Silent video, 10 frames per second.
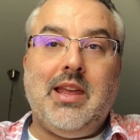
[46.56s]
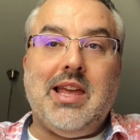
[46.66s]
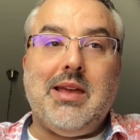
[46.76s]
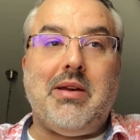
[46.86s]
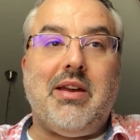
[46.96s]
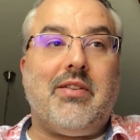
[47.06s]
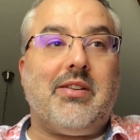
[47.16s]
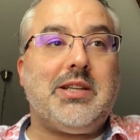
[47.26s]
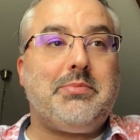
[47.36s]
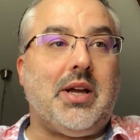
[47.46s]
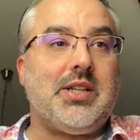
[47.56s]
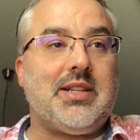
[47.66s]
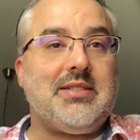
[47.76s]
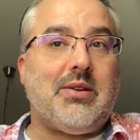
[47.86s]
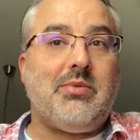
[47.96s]
about various
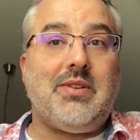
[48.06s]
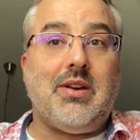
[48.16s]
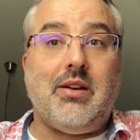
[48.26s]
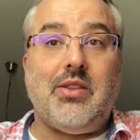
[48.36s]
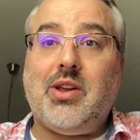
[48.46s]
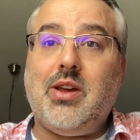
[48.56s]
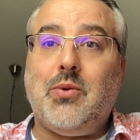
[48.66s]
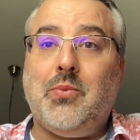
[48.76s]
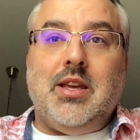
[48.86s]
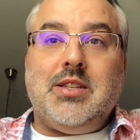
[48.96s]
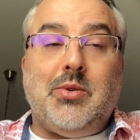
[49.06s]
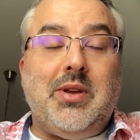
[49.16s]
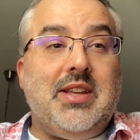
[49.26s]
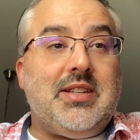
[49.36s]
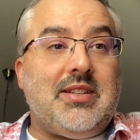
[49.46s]
projects that we've got on the go. So in
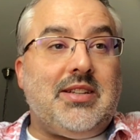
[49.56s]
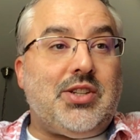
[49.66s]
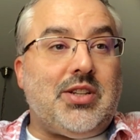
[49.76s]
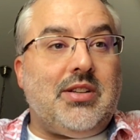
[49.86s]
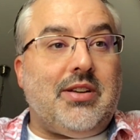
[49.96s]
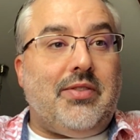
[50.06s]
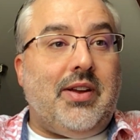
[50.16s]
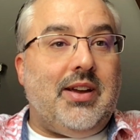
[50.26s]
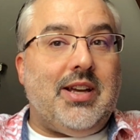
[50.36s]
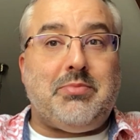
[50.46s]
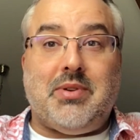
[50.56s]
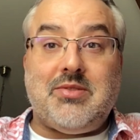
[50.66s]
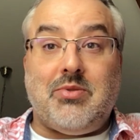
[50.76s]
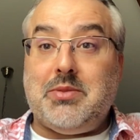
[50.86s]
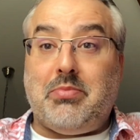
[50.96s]
this edition of
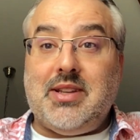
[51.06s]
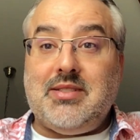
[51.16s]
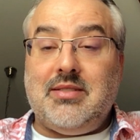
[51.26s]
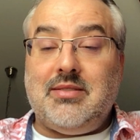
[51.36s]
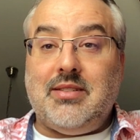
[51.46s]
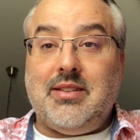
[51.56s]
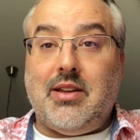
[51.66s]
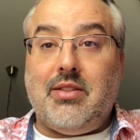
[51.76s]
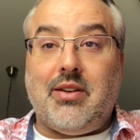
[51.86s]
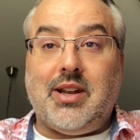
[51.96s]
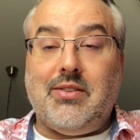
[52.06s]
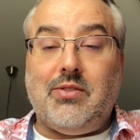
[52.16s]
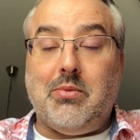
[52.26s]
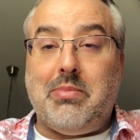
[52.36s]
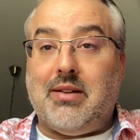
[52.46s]
Espresso Express, I thought I'd give
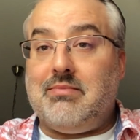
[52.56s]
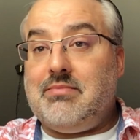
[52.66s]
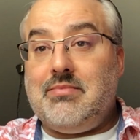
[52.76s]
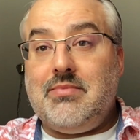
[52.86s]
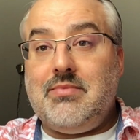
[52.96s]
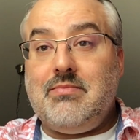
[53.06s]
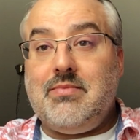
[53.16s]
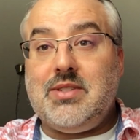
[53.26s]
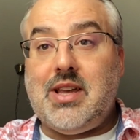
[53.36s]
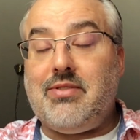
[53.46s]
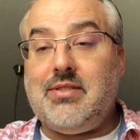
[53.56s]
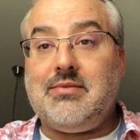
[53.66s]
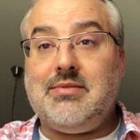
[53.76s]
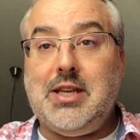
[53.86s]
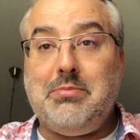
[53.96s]
you about 7
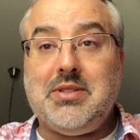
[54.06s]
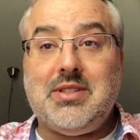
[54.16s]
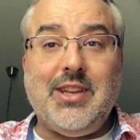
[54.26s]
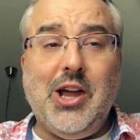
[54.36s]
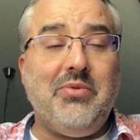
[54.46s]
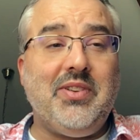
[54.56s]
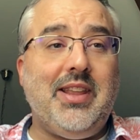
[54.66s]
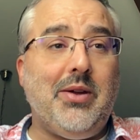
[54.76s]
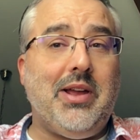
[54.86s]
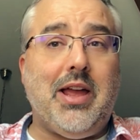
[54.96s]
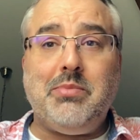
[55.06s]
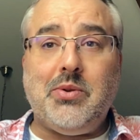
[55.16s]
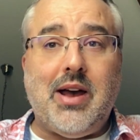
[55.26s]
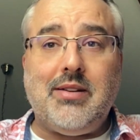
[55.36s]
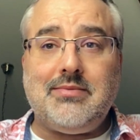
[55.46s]
tips. Hopefully they will help
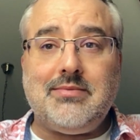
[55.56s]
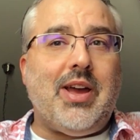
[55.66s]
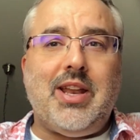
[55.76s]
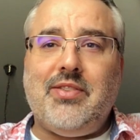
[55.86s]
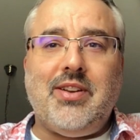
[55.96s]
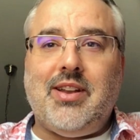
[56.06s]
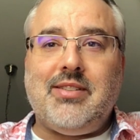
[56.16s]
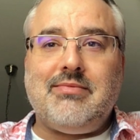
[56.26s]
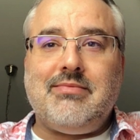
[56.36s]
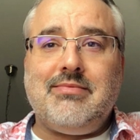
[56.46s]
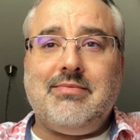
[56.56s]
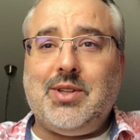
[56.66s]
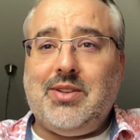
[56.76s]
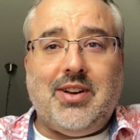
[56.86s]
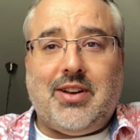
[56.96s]
you out. And if not,
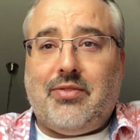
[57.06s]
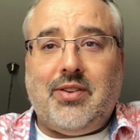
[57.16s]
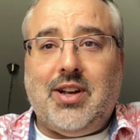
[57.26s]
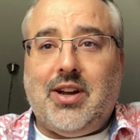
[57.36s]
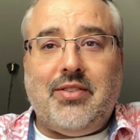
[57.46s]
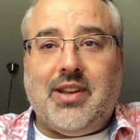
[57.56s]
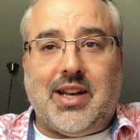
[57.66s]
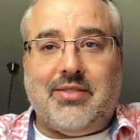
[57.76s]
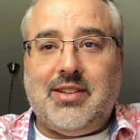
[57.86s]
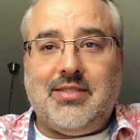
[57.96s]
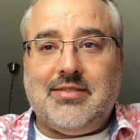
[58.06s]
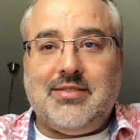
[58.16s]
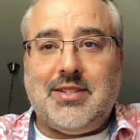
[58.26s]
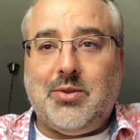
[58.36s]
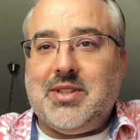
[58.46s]
well, you've got a free coffee out of it,
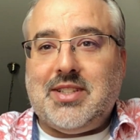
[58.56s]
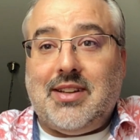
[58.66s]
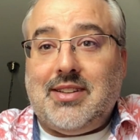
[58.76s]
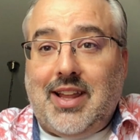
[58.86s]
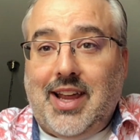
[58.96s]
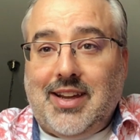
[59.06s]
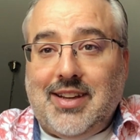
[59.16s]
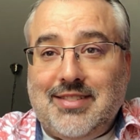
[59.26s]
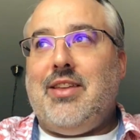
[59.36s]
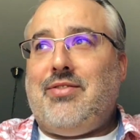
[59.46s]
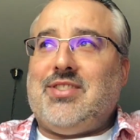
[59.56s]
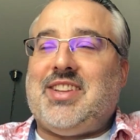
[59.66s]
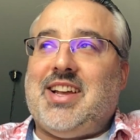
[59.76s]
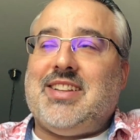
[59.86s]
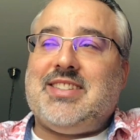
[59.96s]
so what's not to like? The first
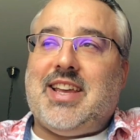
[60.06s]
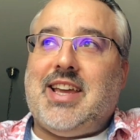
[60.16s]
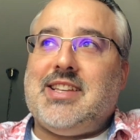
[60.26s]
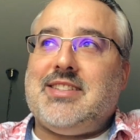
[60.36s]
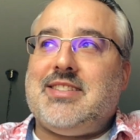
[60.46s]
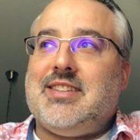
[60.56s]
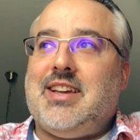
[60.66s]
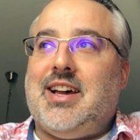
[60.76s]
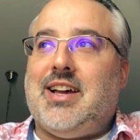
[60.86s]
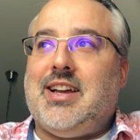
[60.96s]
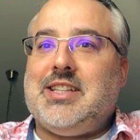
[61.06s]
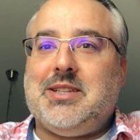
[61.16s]
thing I'd say is it's